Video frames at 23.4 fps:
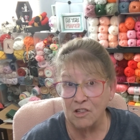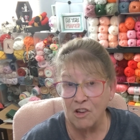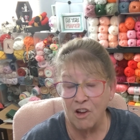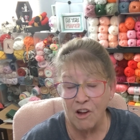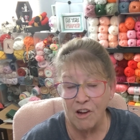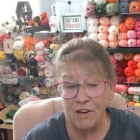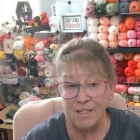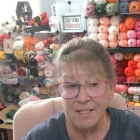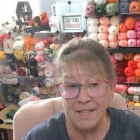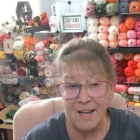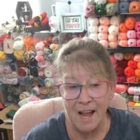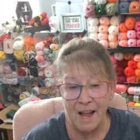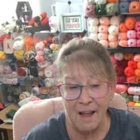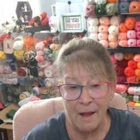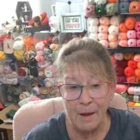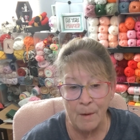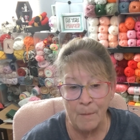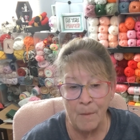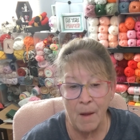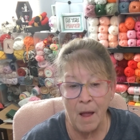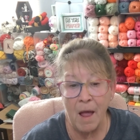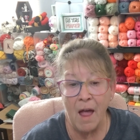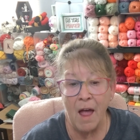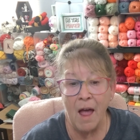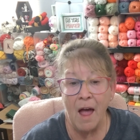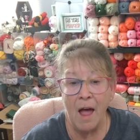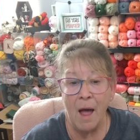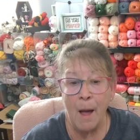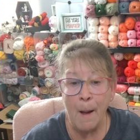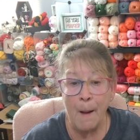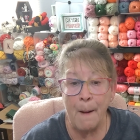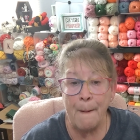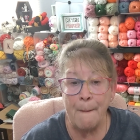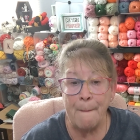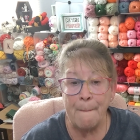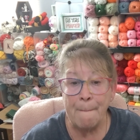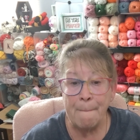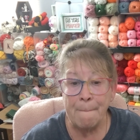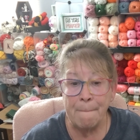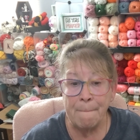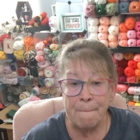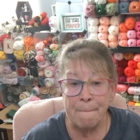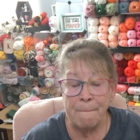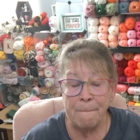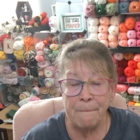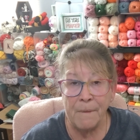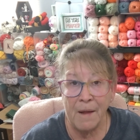long time.
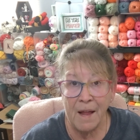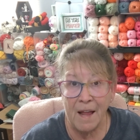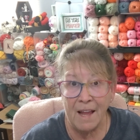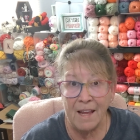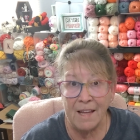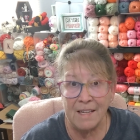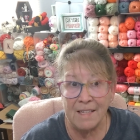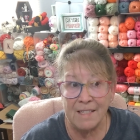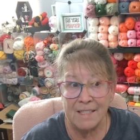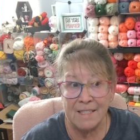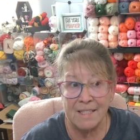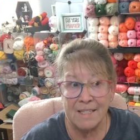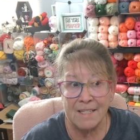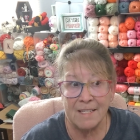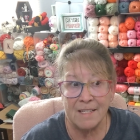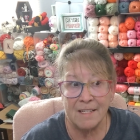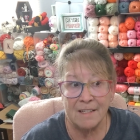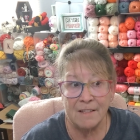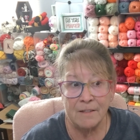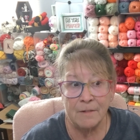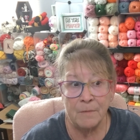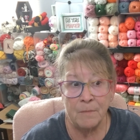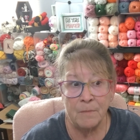But